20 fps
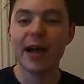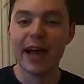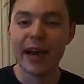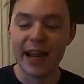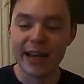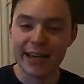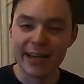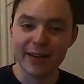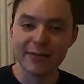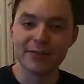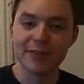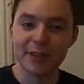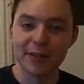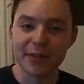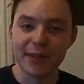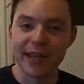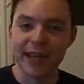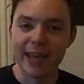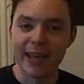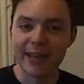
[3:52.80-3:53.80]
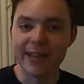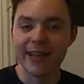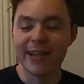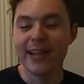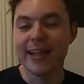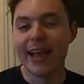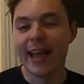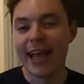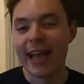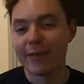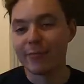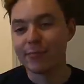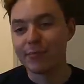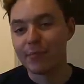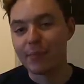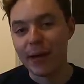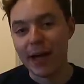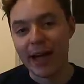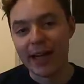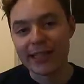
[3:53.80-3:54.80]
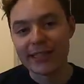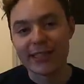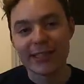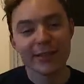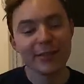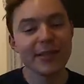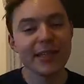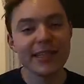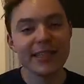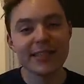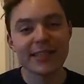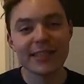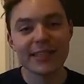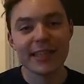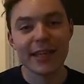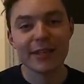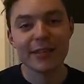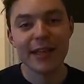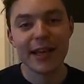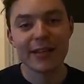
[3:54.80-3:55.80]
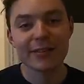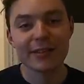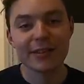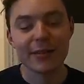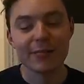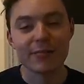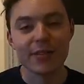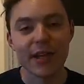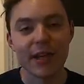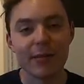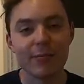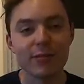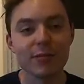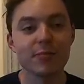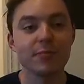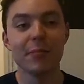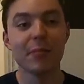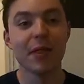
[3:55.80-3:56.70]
and I love doing it. But I do need to slow down sometimes.